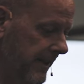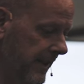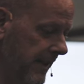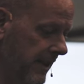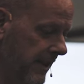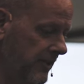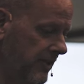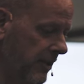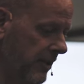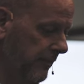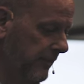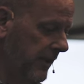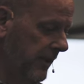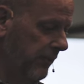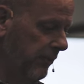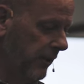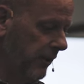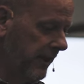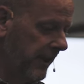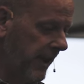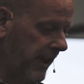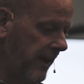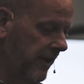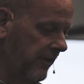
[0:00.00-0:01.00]
It shall be
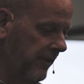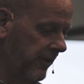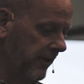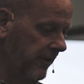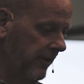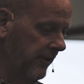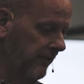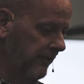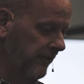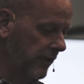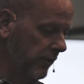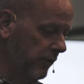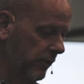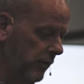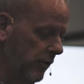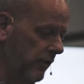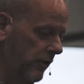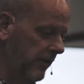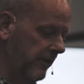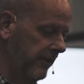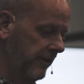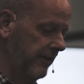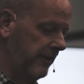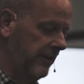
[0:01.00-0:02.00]
recounted of the
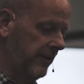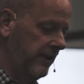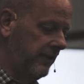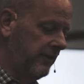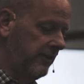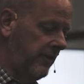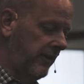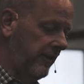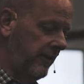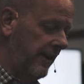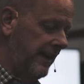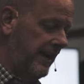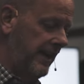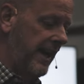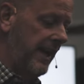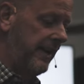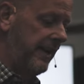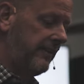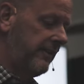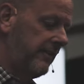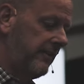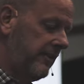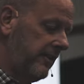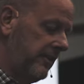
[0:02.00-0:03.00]
Lord to the
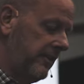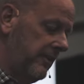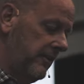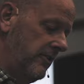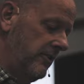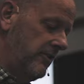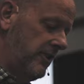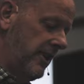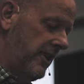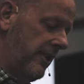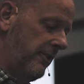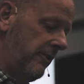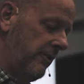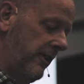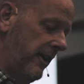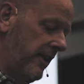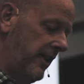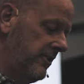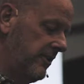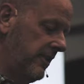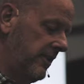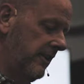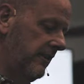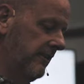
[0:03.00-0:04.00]
next
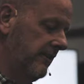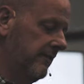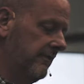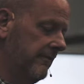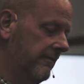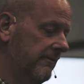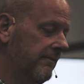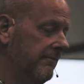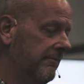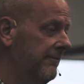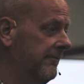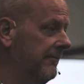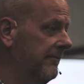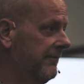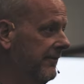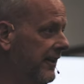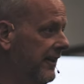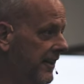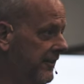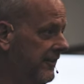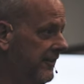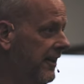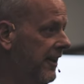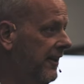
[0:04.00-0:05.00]
generation.
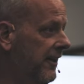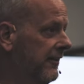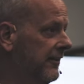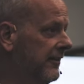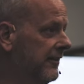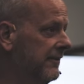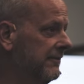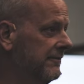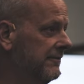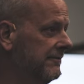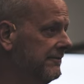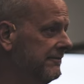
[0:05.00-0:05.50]
That's us.